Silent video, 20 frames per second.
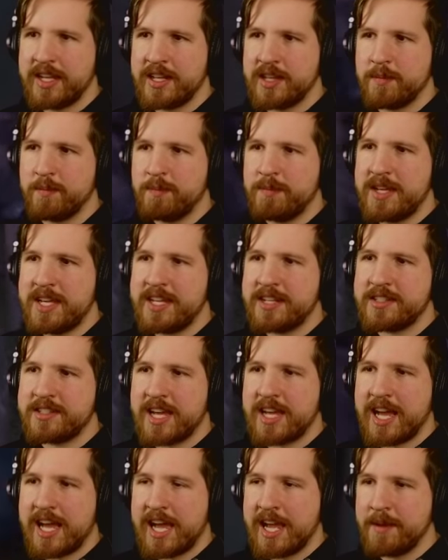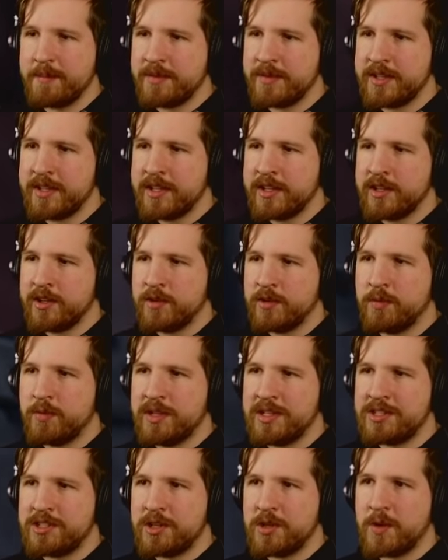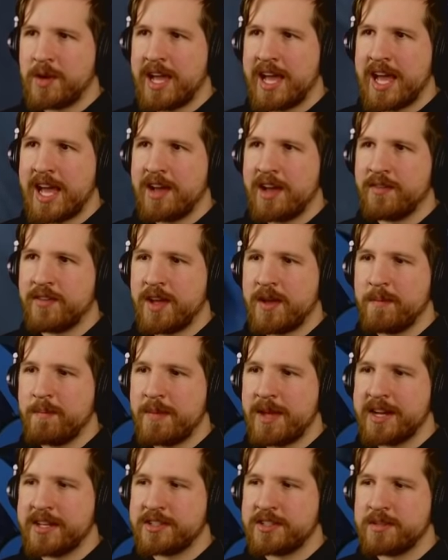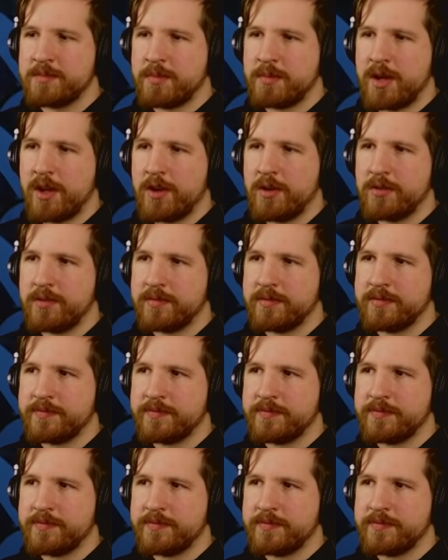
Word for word: In the meantime, we do have a medicine ball,